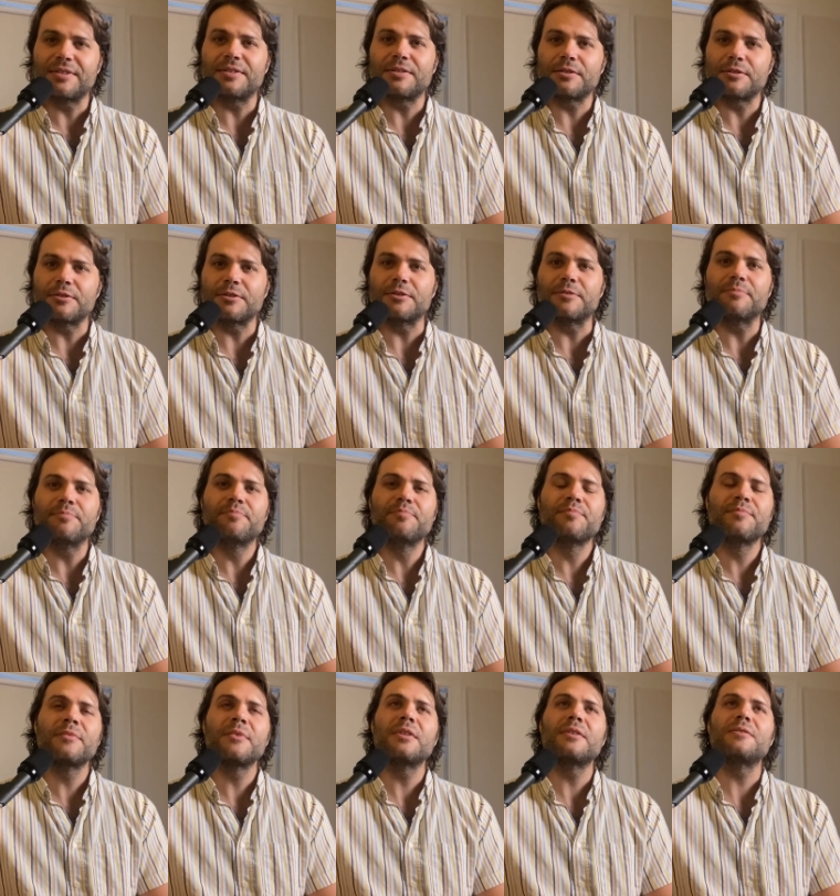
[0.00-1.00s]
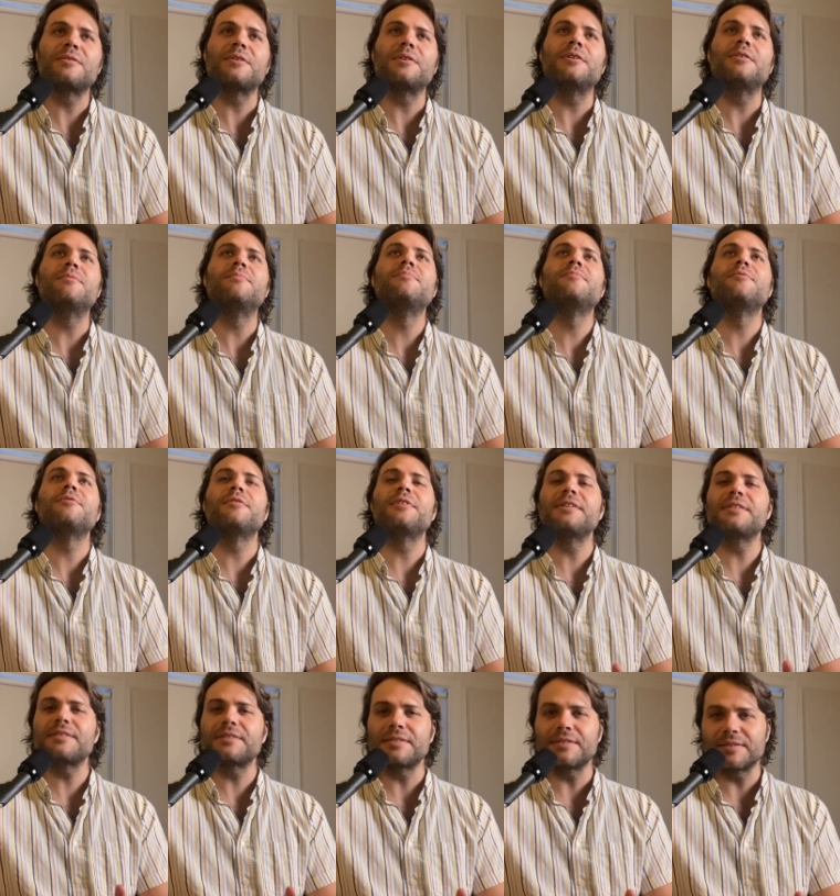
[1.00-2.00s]
is true. So, for
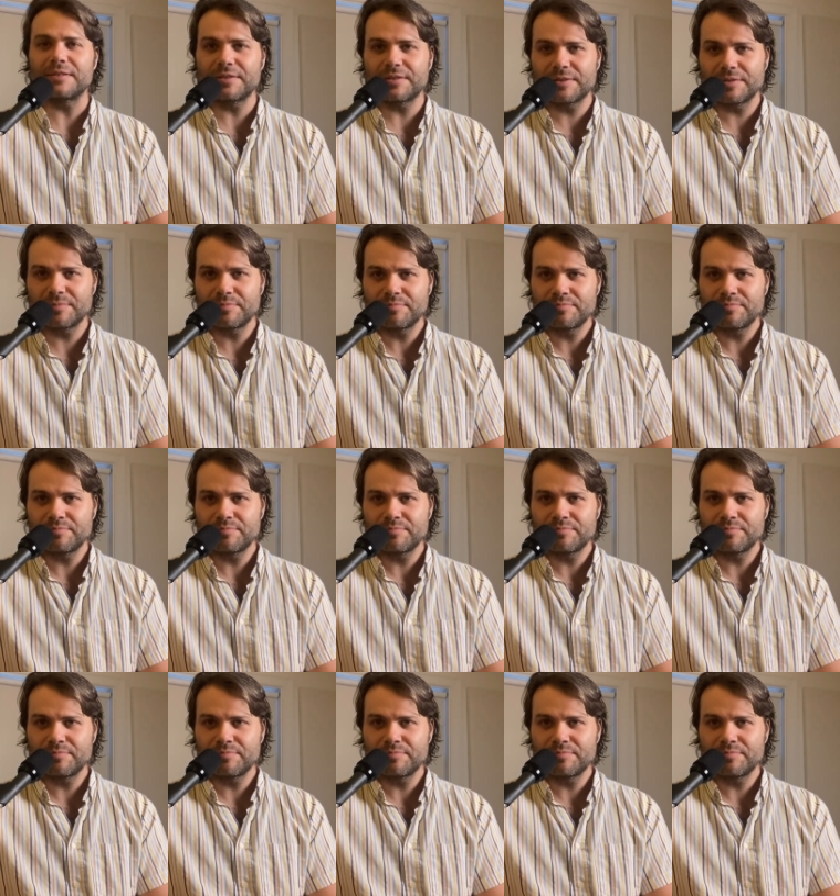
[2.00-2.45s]
instance,